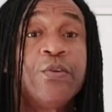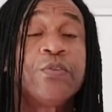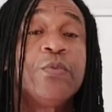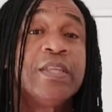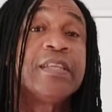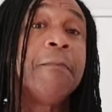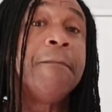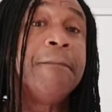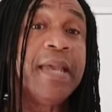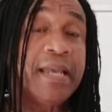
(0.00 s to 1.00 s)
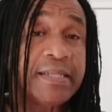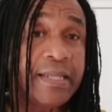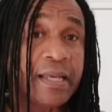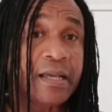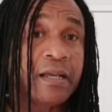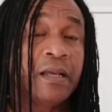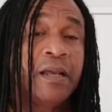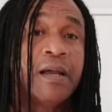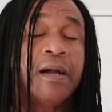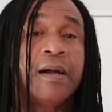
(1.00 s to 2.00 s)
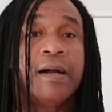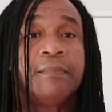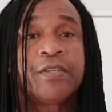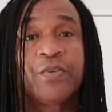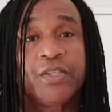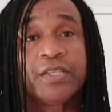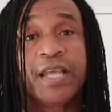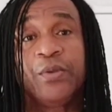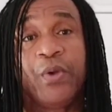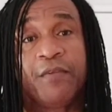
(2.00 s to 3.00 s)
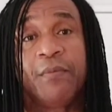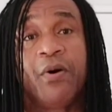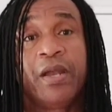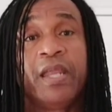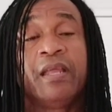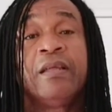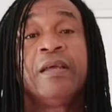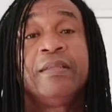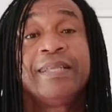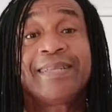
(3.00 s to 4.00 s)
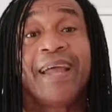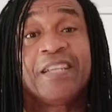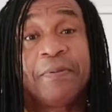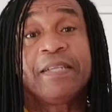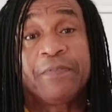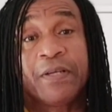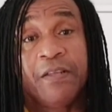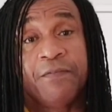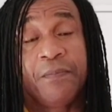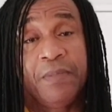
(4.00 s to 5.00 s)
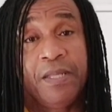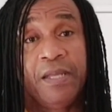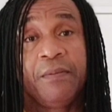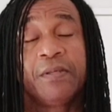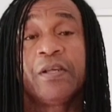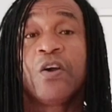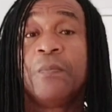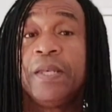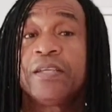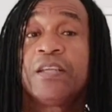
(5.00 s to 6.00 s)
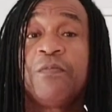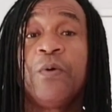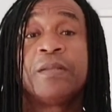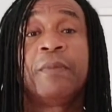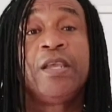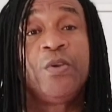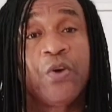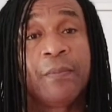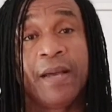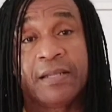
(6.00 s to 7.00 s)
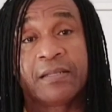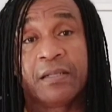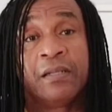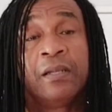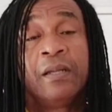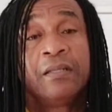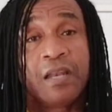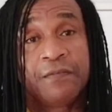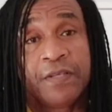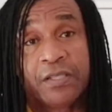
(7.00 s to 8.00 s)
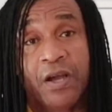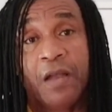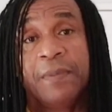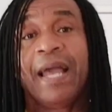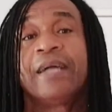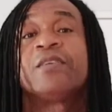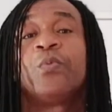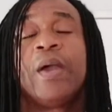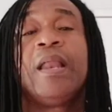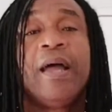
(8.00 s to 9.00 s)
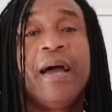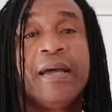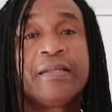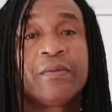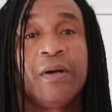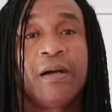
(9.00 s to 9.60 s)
you through this basic stretch that I do every morning, designed specifically for me. I mean, it's a combination of what my yoga master, Donovan, taught me, as well as